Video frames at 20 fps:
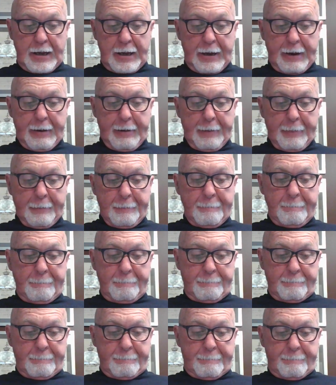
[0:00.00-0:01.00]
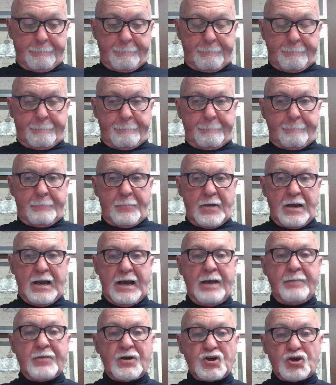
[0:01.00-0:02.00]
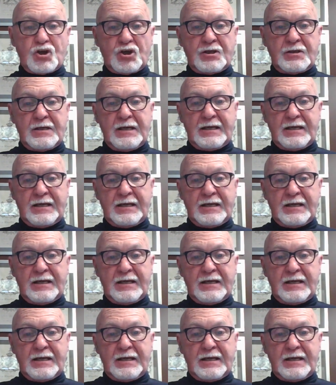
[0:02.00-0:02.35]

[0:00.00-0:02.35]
Um, Imogen